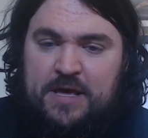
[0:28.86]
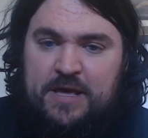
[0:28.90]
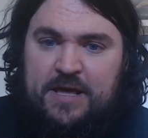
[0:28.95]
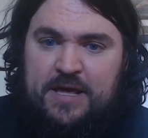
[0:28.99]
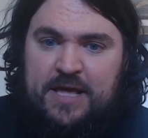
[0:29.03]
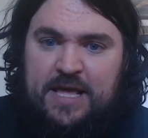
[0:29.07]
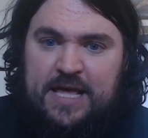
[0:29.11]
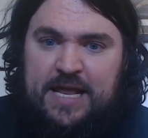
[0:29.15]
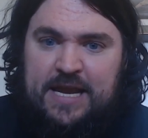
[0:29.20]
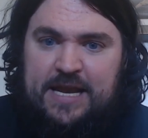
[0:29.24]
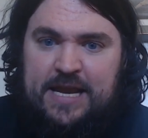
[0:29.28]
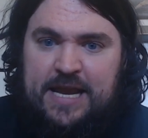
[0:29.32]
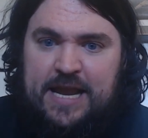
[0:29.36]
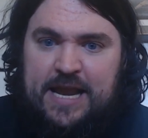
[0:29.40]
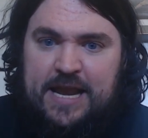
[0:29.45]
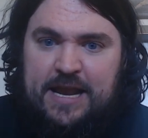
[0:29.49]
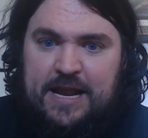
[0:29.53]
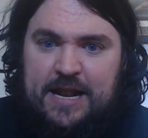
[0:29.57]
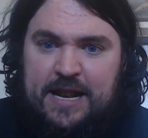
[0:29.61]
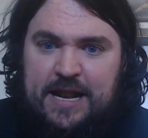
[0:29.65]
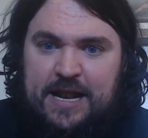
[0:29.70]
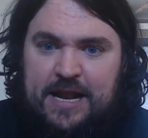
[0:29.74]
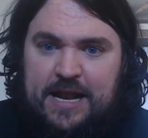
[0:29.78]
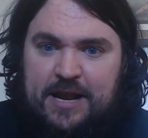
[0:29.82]
can
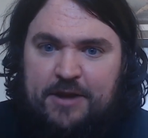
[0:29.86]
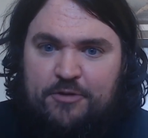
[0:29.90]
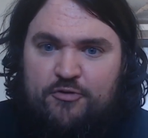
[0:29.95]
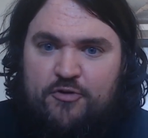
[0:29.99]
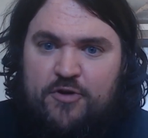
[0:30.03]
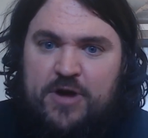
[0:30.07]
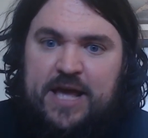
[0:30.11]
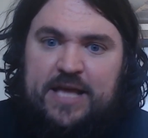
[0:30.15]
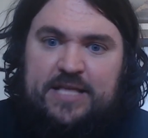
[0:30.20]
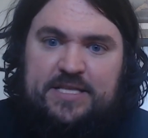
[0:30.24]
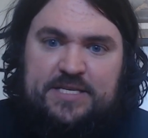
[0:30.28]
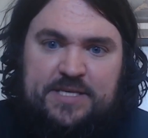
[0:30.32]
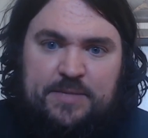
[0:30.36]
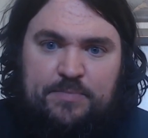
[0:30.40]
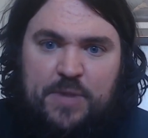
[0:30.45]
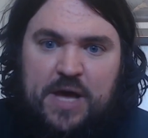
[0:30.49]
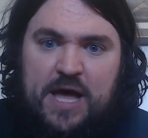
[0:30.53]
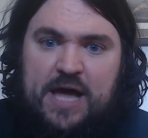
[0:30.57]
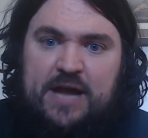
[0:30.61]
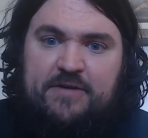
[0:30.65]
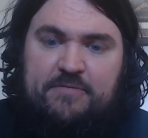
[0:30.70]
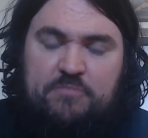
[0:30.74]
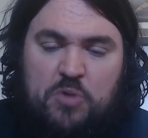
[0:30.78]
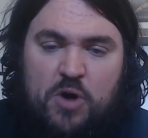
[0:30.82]
create some
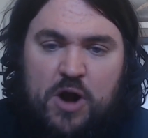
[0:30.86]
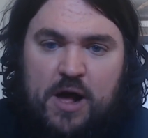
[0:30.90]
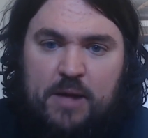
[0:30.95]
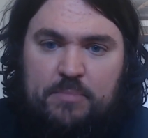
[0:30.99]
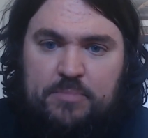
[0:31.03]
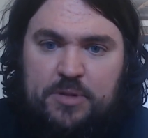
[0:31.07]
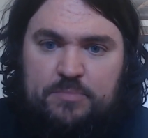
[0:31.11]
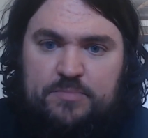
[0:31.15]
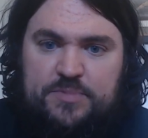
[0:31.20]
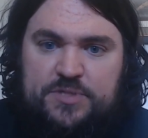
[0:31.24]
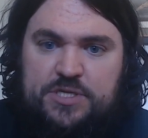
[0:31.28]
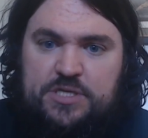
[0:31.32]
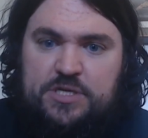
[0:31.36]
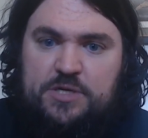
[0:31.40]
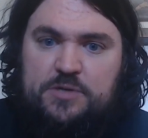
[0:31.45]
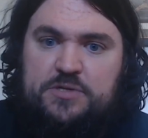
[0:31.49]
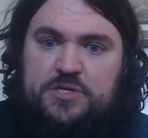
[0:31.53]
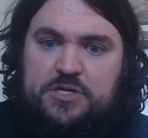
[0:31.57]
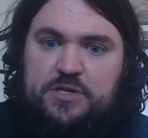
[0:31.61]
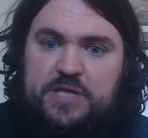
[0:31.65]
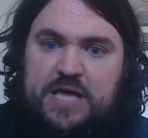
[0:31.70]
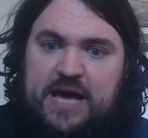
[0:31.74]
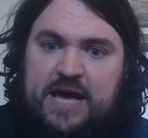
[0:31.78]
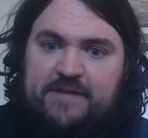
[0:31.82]
kind of problems due
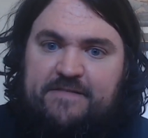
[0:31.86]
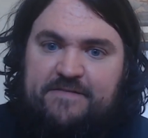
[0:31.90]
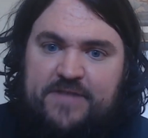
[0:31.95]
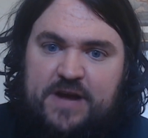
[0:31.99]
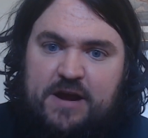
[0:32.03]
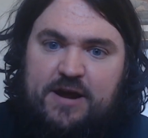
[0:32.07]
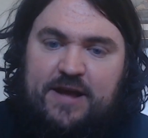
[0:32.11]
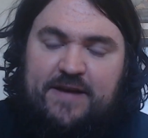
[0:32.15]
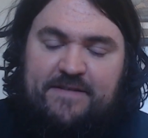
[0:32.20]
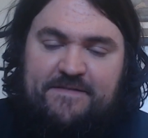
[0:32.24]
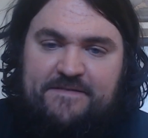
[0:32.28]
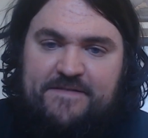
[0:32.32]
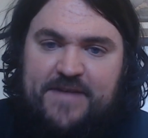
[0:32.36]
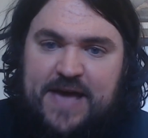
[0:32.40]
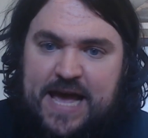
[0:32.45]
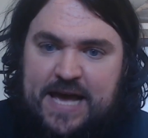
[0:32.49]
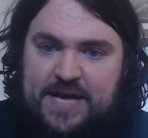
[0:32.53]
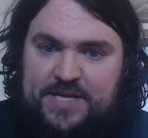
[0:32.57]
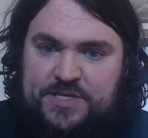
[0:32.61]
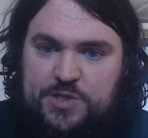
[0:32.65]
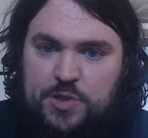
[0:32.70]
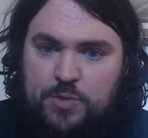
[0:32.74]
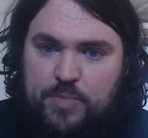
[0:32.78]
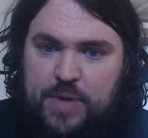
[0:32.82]
to that very
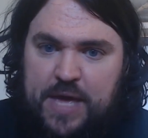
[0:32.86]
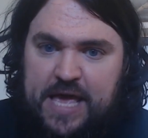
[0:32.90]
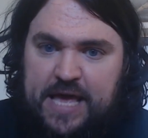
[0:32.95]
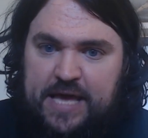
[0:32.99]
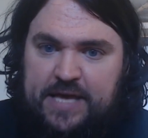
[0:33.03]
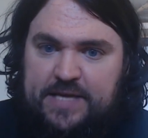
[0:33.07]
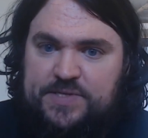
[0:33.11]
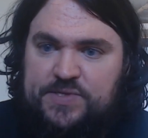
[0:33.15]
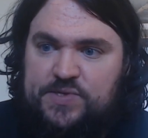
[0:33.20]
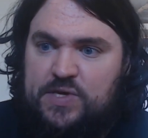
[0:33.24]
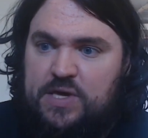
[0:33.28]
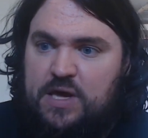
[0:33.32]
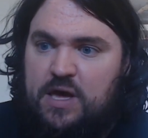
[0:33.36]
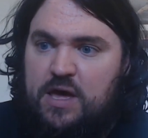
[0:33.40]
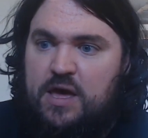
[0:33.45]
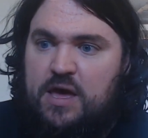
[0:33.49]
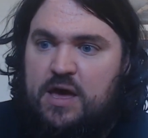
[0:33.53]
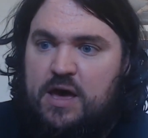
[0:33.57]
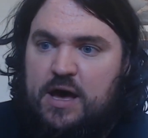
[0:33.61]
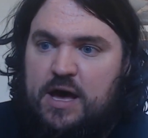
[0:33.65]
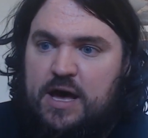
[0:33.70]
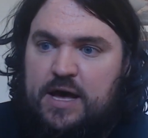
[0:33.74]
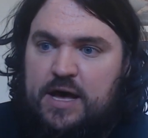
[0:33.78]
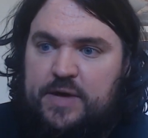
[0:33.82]
fast paced.
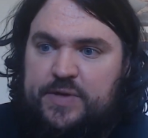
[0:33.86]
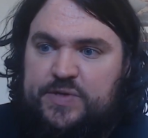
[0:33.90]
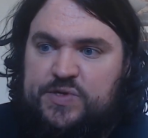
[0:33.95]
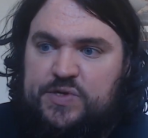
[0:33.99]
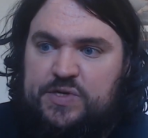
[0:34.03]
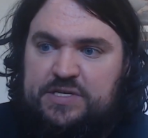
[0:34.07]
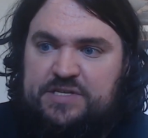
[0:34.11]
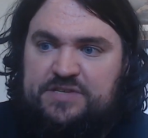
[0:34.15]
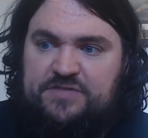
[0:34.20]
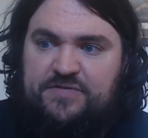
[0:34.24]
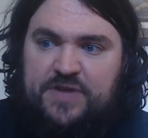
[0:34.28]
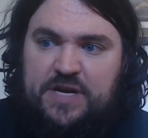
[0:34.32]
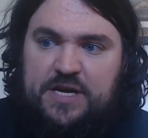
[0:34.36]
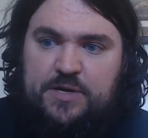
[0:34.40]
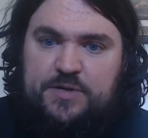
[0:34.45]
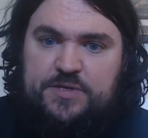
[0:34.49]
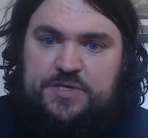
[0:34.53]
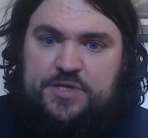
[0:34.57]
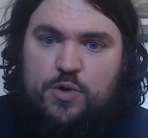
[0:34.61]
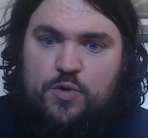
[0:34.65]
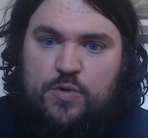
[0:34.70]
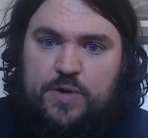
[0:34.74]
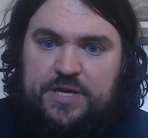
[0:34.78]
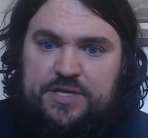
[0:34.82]
So this video is
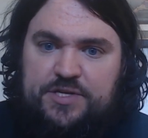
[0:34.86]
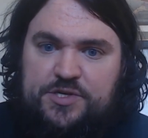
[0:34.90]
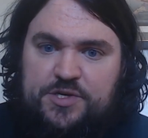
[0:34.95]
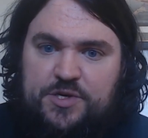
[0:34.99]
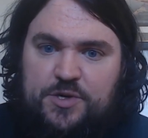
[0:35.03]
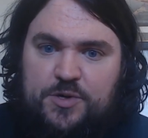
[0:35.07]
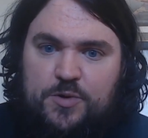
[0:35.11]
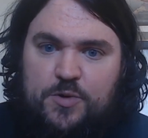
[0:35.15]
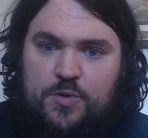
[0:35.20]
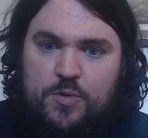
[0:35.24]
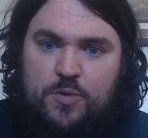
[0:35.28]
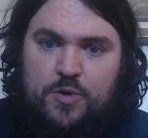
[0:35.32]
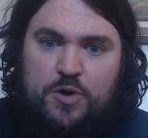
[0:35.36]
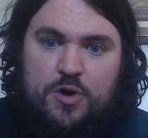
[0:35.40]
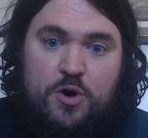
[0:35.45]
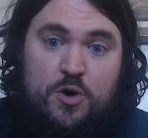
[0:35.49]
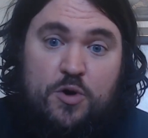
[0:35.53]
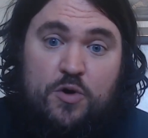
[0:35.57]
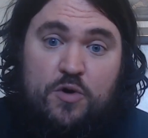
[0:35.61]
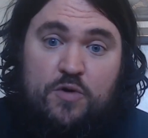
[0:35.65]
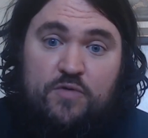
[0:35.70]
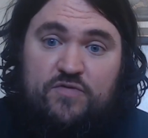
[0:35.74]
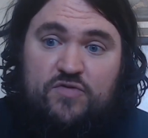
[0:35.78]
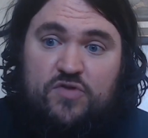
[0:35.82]
going to go
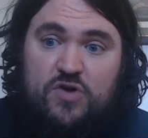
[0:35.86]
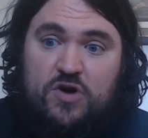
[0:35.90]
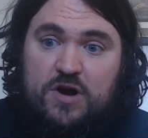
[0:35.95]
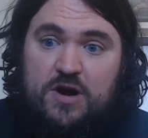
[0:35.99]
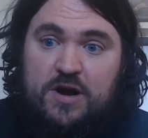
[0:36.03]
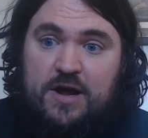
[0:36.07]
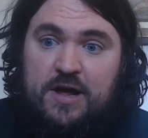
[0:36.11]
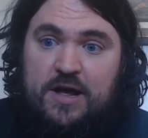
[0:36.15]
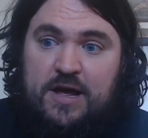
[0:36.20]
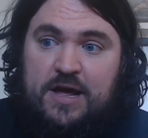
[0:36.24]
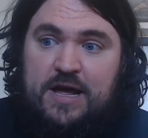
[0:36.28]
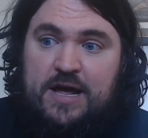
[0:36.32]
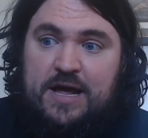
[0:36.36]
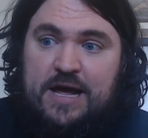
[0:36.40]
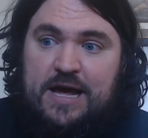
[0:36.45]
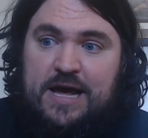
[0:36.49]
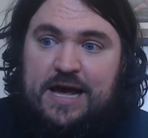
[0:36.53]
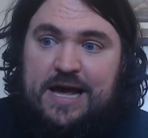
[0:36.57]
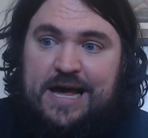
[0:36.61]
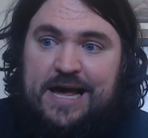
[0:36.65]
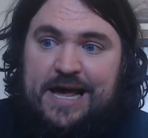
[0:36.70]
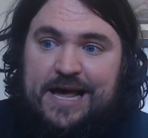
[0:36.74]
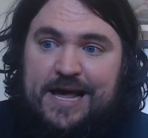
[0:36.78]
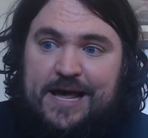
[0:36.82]
over
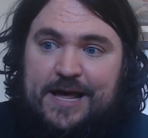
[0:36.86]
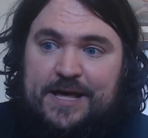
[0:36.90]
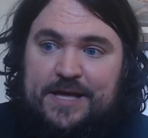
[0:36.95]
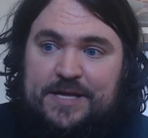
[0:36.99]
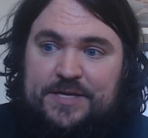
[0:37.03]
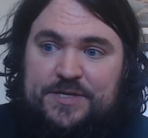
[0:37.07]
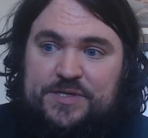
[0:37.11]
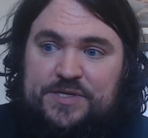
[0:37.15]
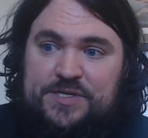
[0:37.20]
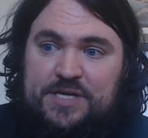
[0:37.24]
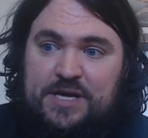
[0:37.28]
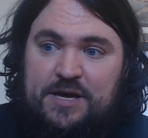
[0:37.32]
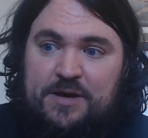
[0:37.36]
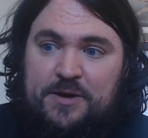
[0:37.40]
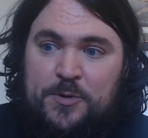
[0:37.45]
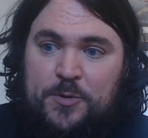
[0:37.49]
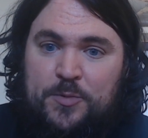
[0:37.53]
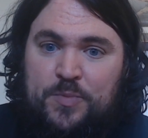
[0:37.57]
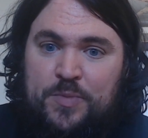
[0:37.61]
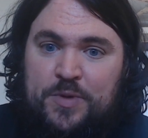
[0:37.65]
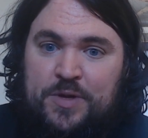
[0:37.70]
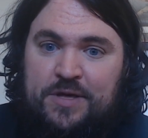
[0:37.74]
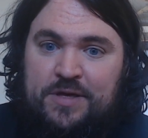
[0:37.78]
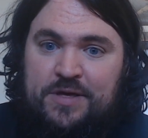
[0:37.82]

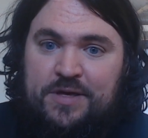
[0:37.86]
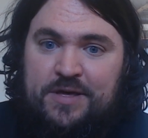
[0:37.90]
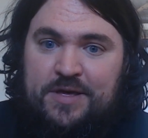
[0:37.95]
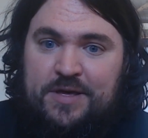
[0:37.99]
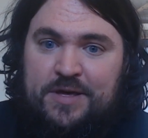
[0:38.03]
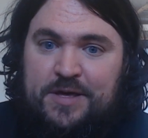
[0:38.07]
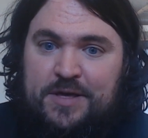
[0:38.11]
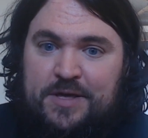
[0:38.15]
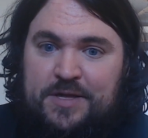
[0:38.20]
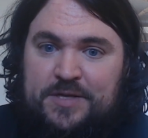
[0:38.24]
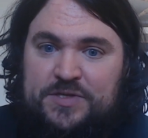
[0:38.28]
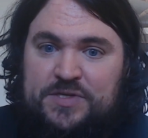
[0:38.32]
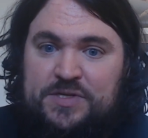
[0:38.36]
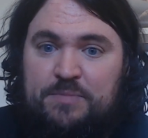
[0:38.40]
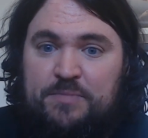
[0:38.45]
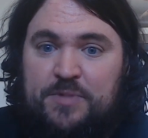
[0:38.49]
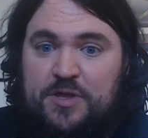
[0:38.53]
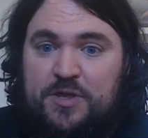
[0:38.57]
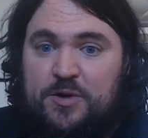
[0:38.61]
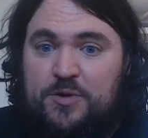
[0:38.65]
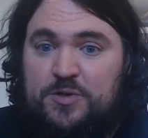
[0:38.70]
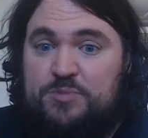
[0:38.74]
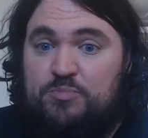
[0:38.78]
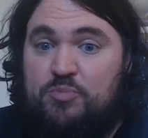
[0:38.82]
some of
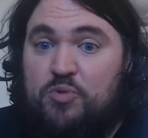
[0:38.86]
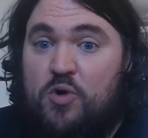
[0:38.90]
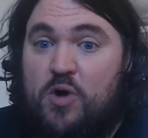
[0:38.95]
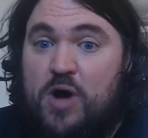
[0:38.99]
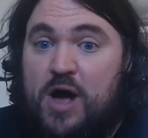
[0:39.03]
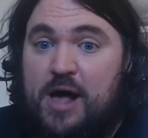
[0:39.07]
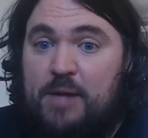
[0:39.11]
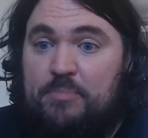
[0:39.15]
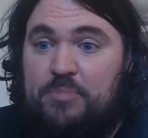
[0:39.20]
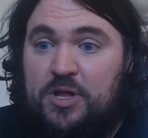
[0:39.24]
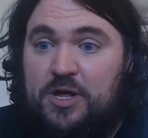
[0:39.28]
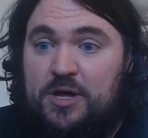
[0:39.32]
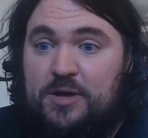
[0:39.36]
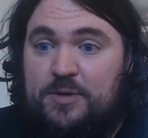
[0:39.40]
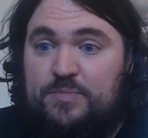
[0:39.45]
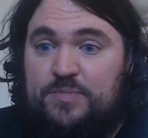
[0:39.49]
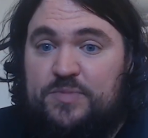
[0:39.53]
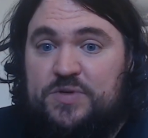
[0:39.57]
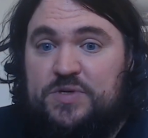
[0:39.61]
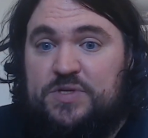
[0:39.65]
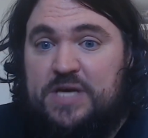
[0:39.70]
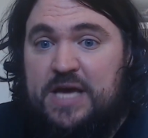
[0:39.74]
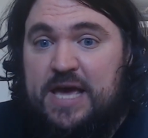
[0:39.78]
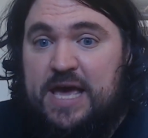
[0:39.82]
those
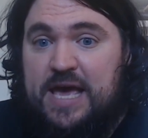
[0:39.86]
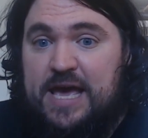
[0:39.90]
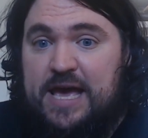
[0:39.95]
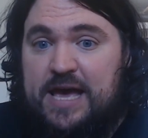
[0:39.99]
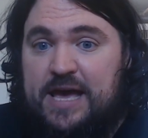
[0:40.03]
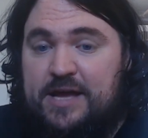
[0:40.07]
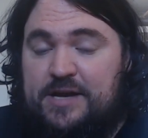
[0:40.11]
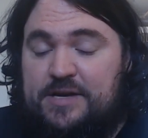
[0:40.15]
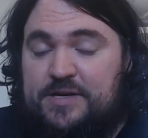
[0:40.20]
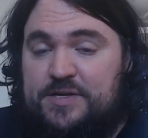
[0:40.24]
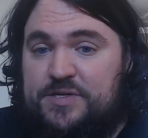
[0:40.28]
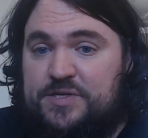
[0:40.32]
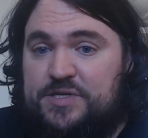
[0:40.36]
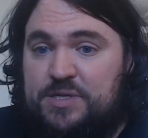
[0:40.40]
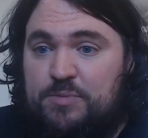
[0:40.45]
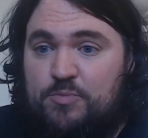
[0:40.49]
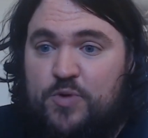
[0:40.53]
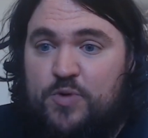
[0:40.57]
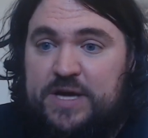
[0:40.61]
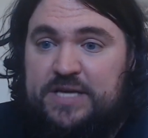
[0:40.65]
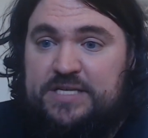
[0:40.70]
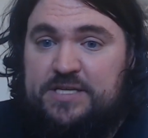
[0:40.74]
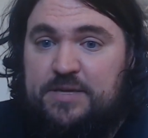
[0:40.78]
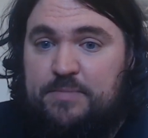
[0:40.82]
problems and some
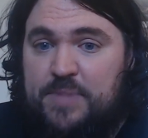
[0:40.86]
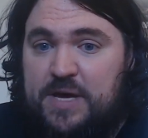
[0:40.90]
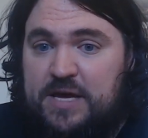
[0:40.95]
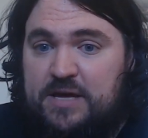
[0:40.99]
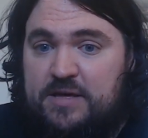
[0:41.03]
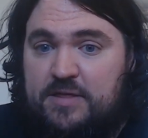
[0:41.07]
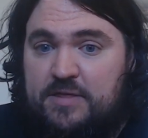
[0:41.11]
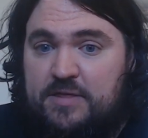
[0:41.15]
ways to make